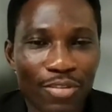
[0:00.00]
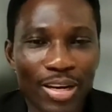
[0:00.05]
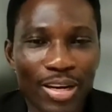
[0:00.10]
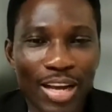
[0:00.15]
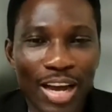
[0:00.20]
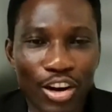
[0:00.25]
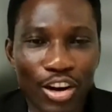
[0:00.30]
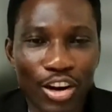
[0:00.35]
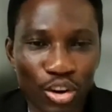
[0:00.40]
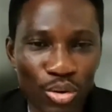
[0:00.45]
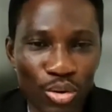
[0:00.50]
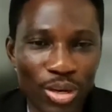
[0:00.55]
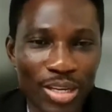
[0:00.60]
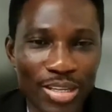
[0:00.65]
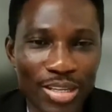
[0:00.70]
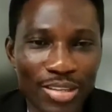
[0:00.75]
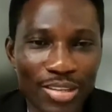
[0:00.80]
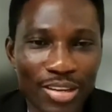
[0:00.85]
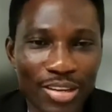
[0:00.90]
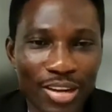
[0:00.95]
for their
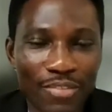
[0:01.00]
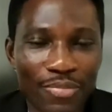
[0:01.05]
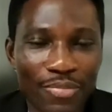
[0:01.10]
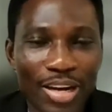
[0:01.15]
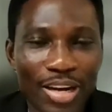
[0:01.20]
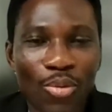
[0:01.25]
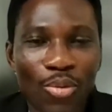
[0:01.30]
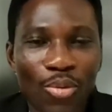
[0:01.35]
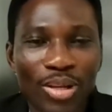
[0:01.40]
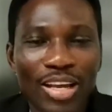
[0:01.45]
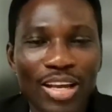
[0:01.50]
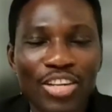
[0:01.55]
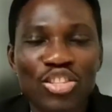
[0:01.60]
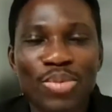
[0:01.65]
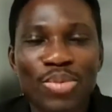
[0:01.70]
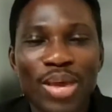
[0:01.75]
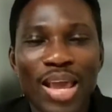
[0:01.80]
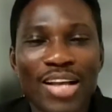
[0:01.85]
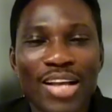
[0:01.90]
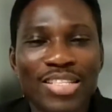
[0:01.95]
clothing, in fact, they wanted
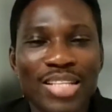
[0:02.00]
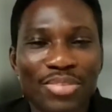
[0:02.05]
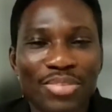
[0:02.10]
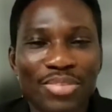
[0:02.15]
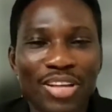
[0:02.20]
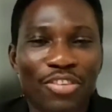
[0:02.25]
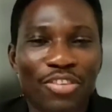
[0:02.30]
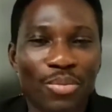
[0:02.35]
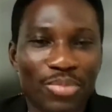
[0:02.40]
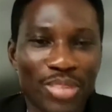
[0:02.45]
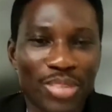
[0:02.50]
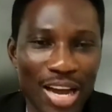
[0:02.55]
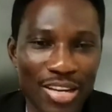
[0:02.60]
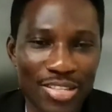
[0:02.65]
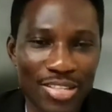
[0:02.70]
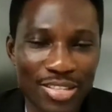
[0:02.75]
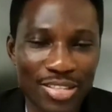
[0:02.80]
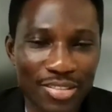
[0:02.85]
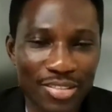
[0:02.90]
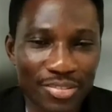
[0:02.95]
it to be exempted from
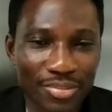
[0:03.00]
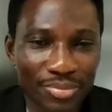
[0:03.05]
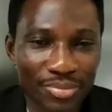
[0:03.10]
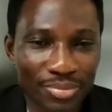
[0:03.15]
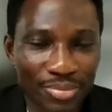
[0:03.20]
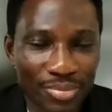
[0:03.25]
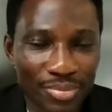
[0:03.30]
tax.